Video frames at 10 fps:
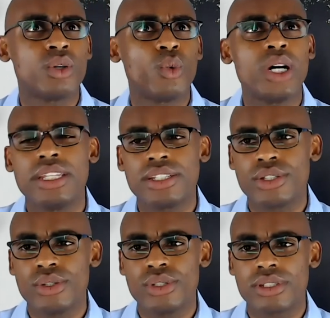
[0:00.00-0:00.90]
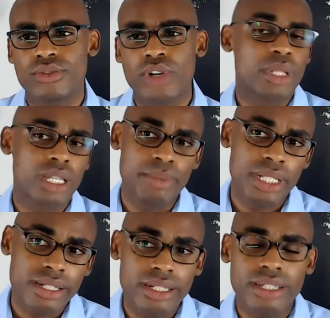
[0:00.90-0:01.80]
one issue is
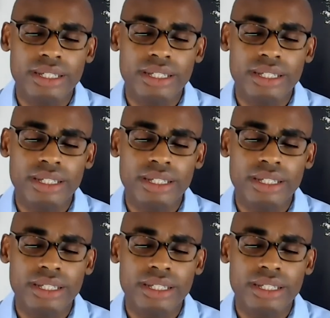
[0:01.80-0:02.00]
replicability, of